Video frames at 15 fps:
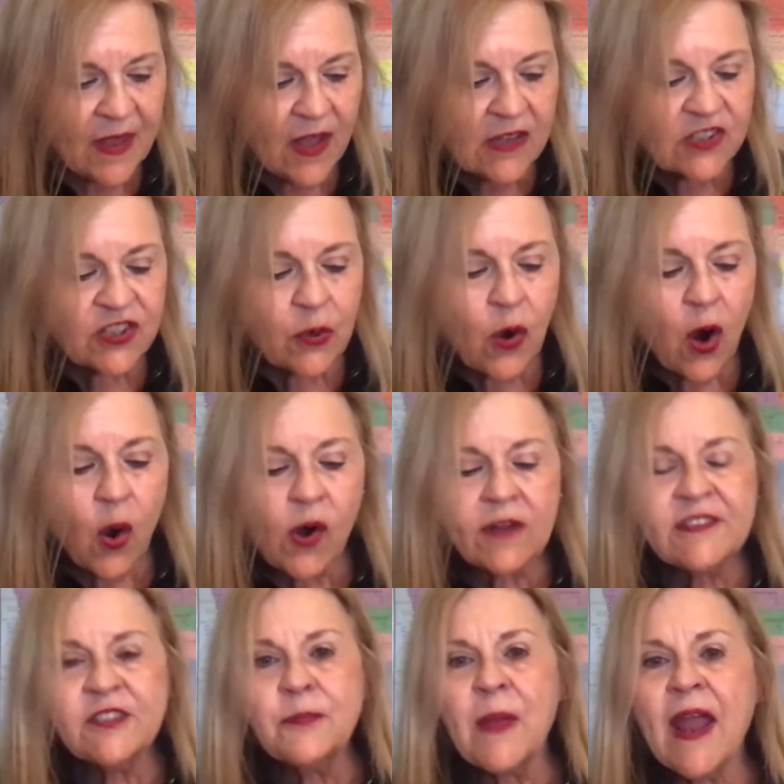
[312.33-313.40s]
So
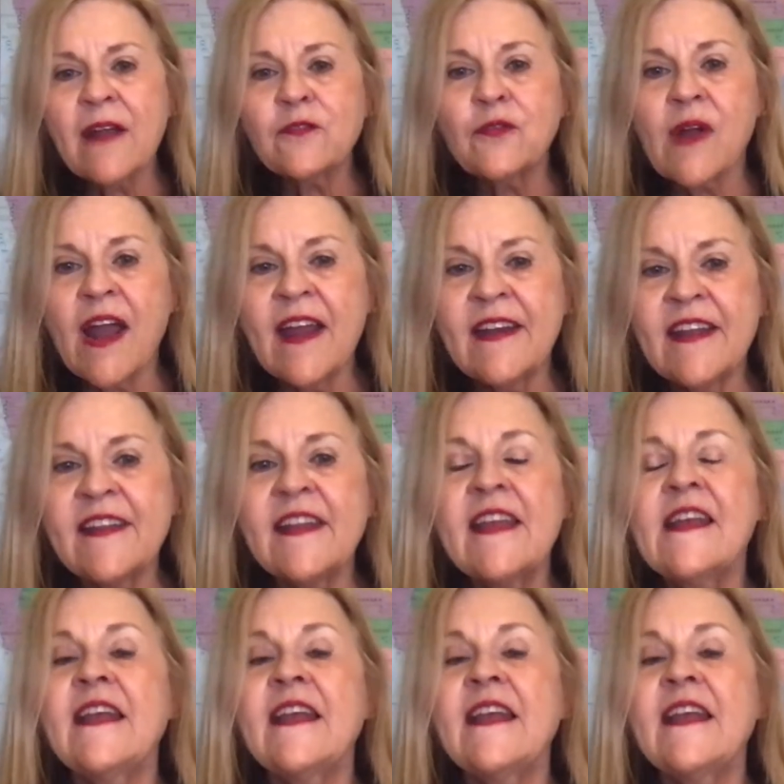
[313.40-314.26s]
horseback riding